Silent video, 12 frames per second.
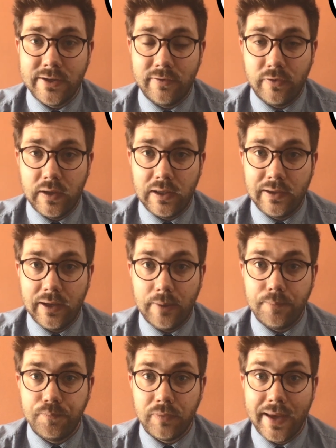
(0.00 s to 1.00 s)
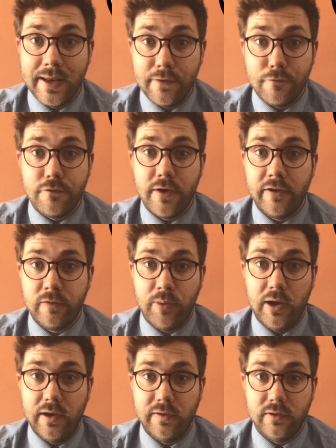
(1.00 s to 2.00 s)
is thinking in the first
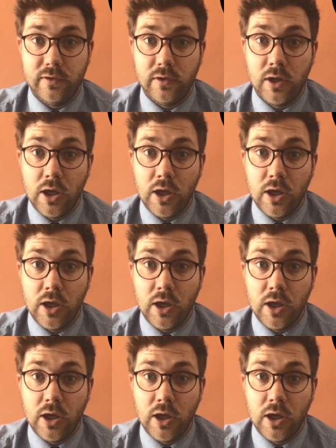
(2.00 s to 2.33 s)
person.